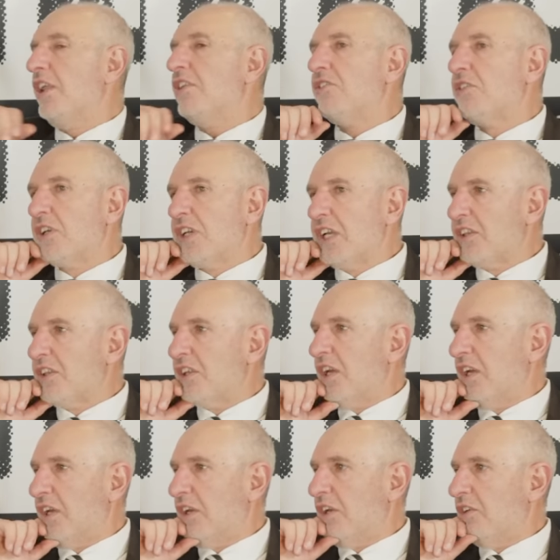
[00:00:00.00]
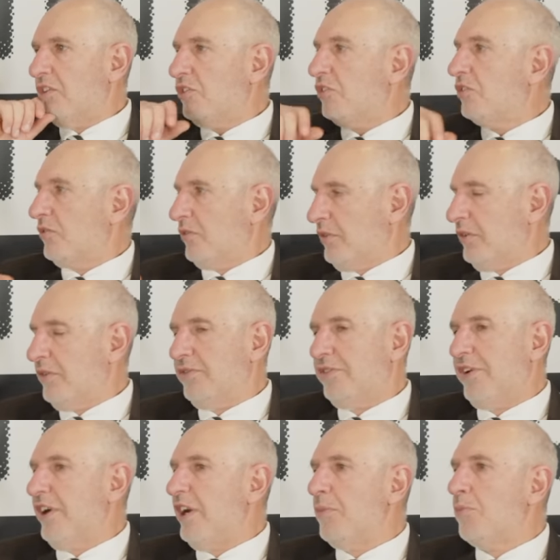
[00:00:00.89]
Let's look at the
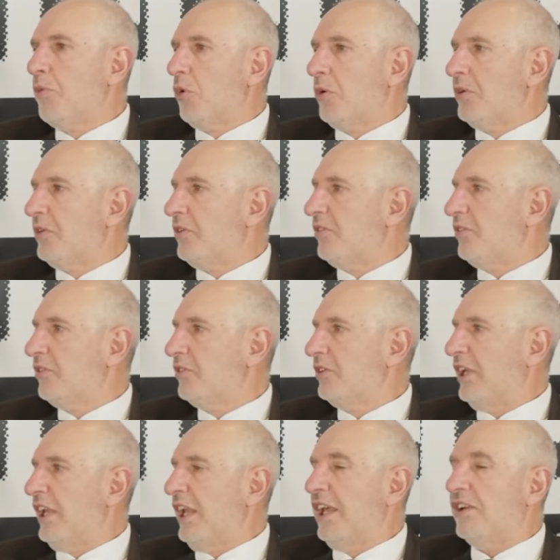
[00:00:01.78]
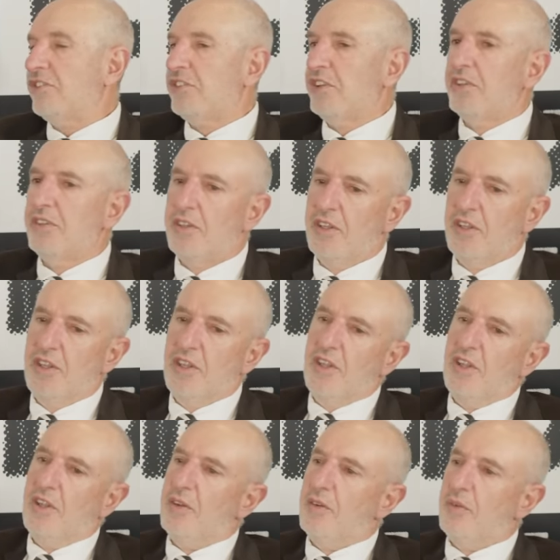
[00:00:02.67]
very important election.
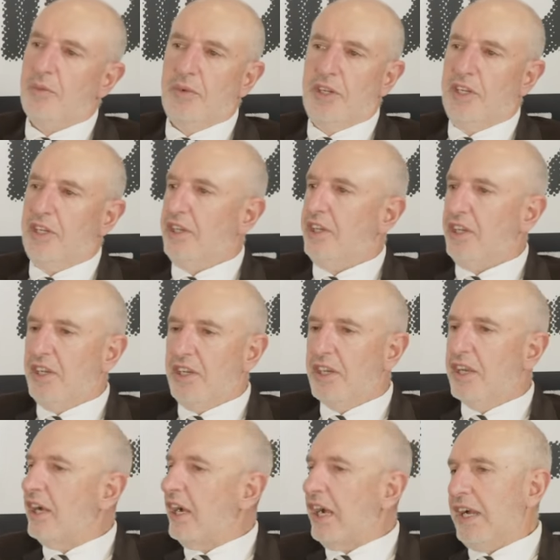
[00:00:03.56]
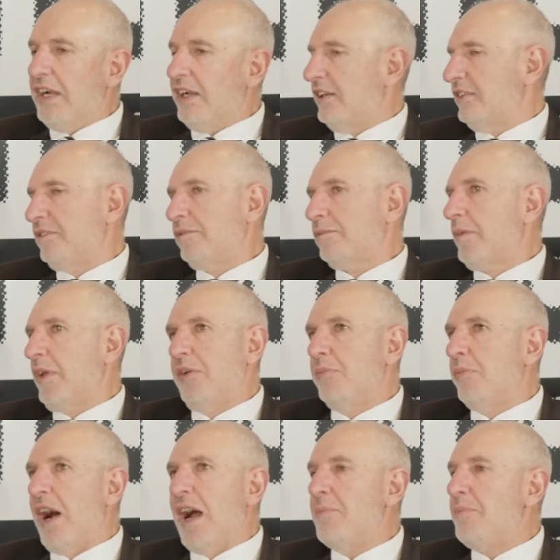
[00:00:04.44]
We,
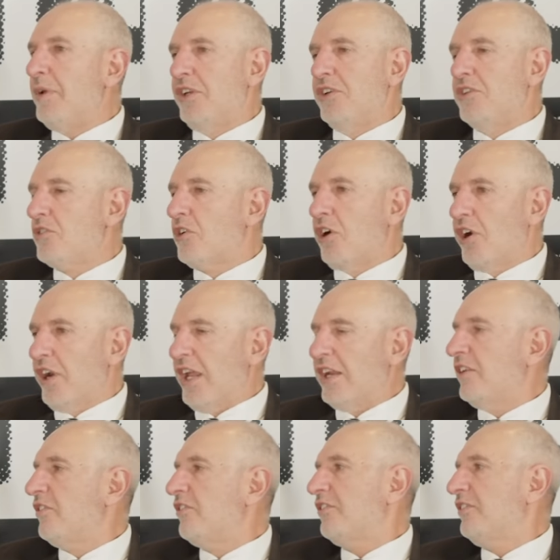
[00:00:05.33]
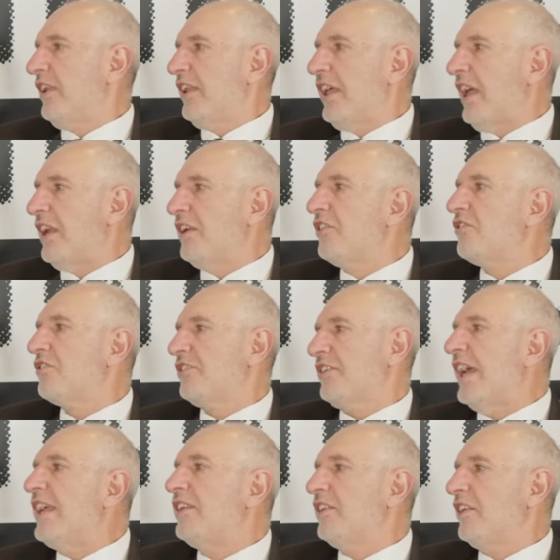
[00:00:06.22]
in my opinion, can't
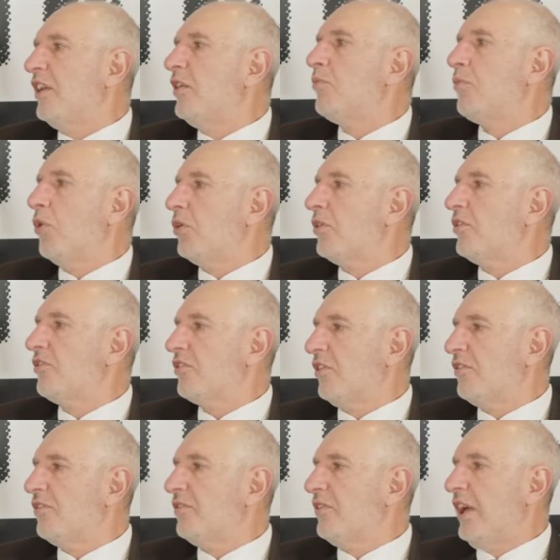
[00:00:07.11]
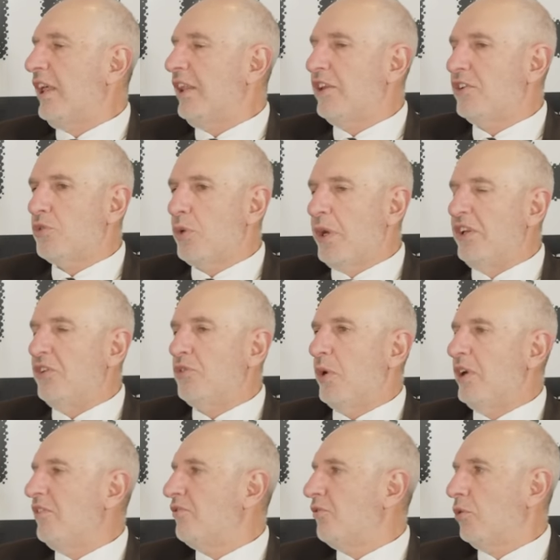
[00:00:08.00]
understate the importance of the
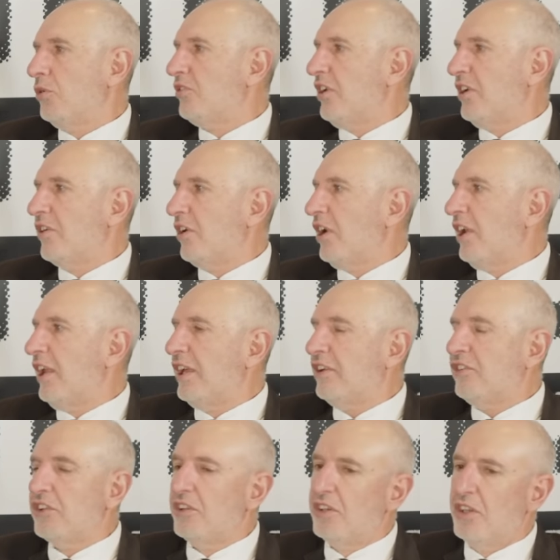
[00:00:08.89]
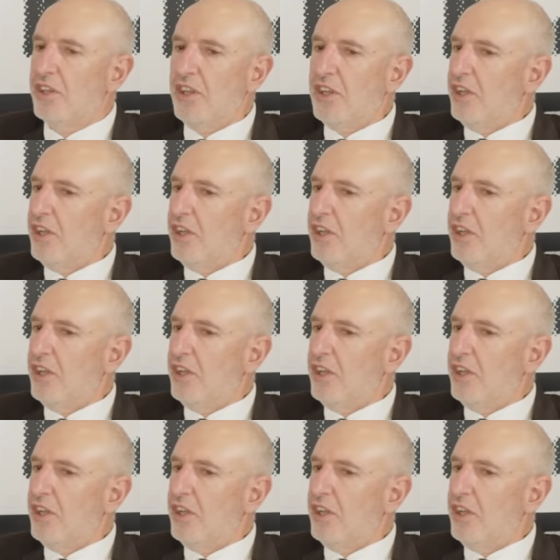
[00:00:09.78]
2024 general election.